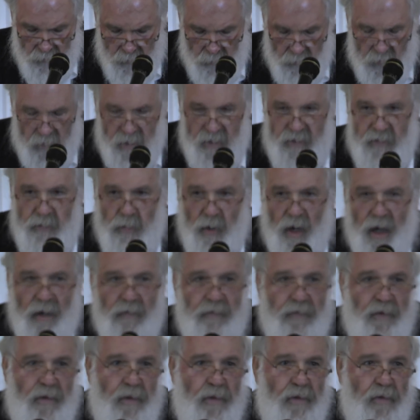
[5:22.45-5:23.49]
with his
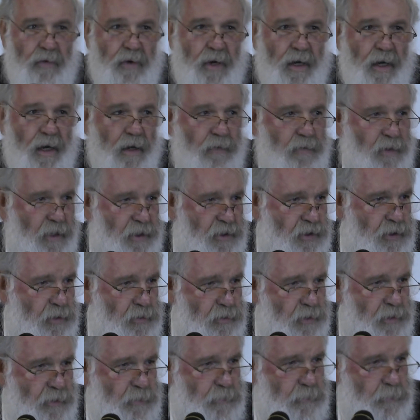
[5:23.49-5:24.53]
wife and 3 lovely
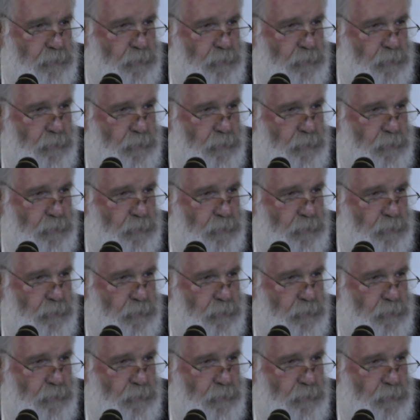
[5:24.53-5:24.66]
children.